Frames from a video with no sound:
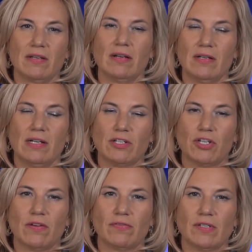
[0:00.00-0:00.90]
a
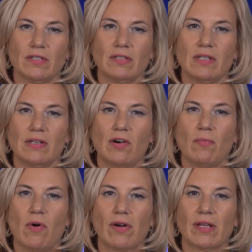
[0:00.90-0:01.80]
shift in our
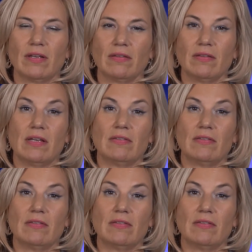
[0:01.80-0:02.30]
market, and